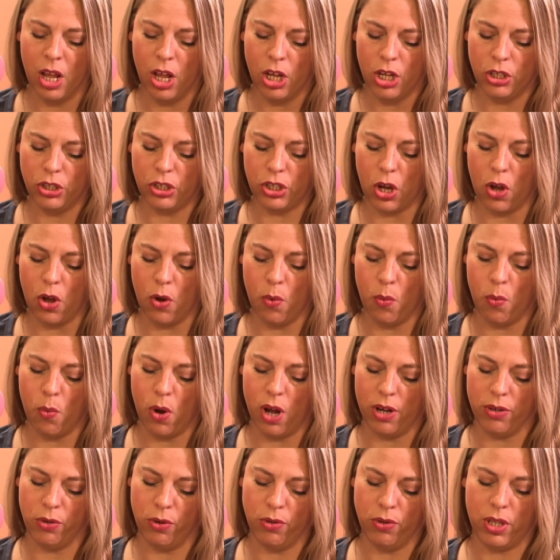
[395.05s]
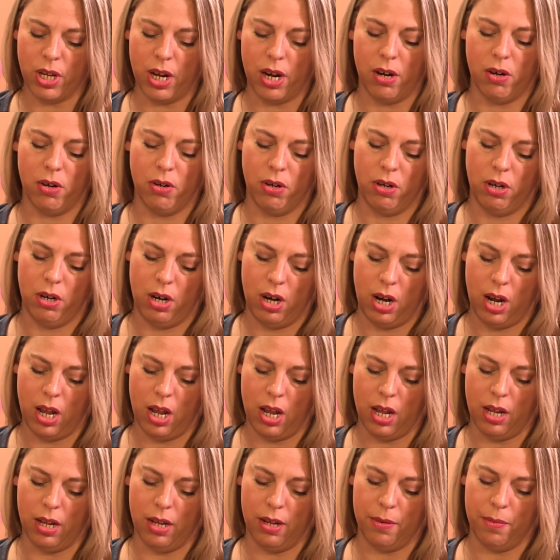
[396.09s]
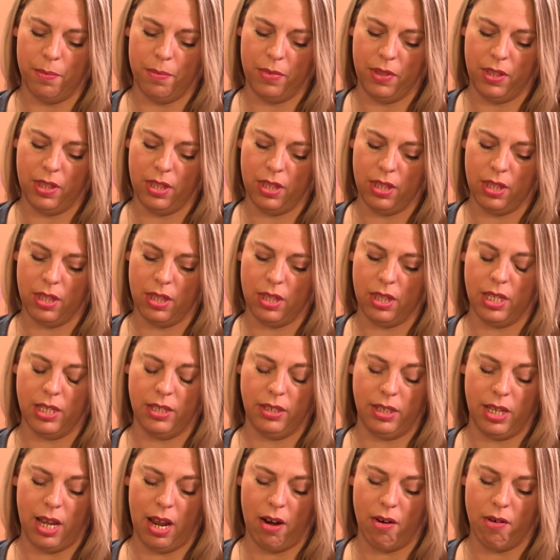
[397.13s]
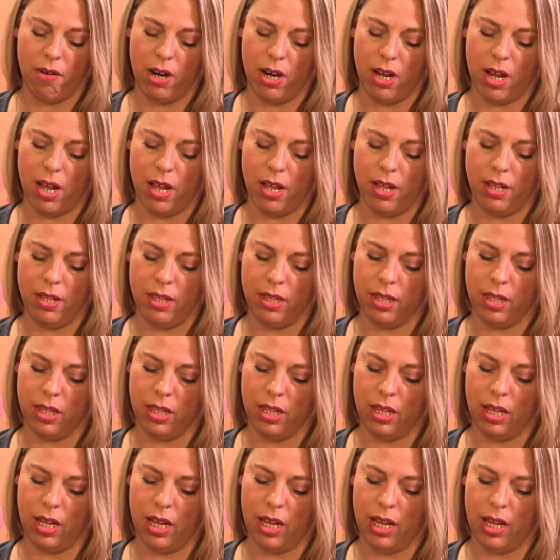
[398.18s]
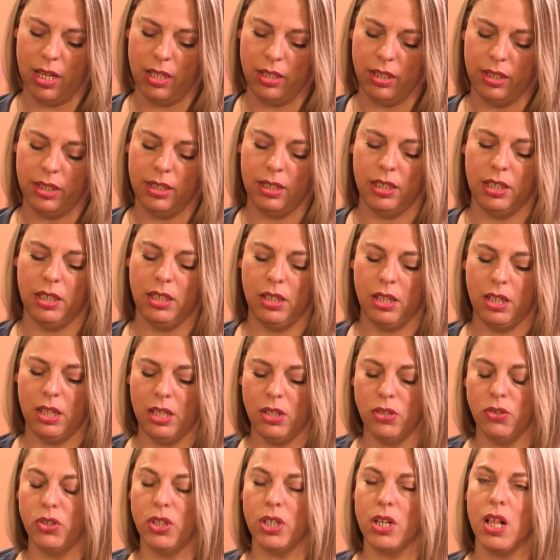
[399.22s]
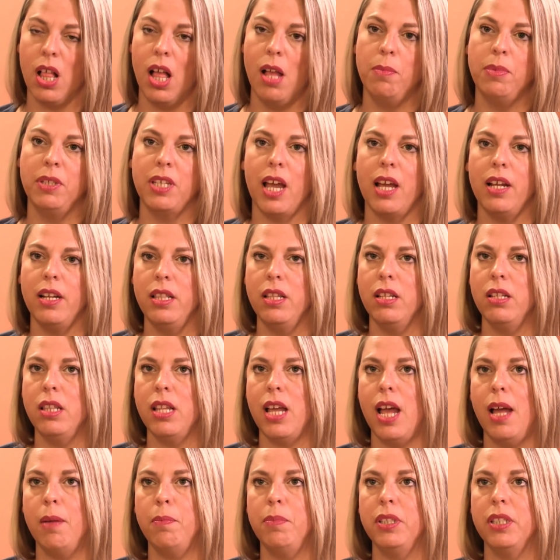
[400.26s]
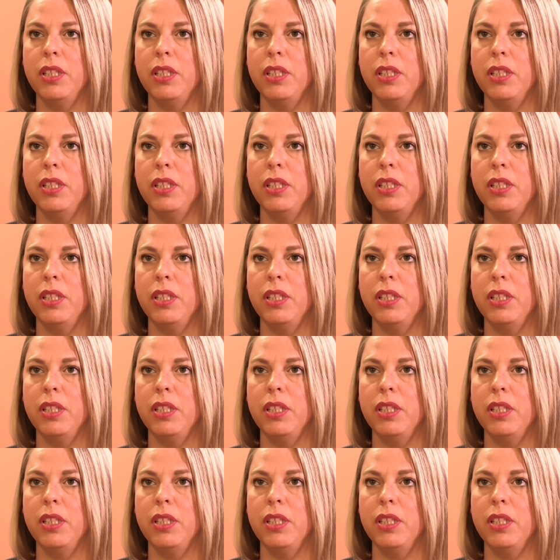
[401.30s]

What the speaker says: So while you're there, this area, there's the club side and the lab